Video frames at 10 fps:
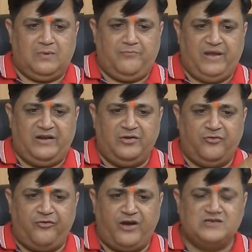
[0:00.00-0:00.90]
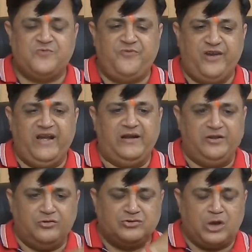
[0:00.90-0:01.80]
when you first freed,
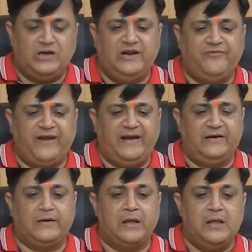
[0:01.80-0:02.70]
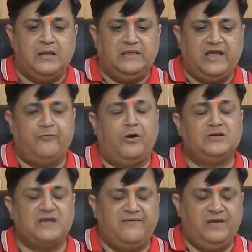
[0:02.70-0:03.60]
you solidified it, there
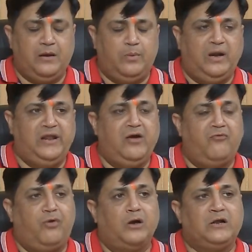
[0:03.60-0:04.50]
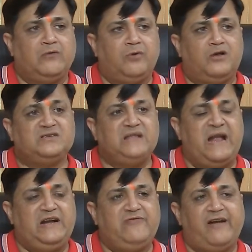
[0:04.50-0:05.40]
was availability of water was
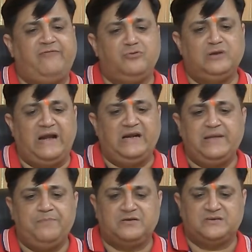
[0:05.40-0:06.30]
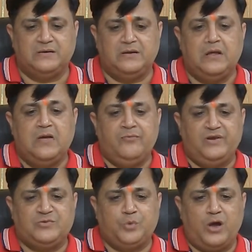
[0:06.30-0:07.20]
95 to 90%,
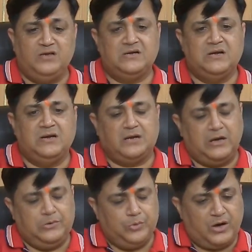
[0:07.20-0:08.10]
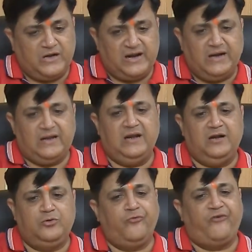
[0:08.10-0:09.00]
which was converted into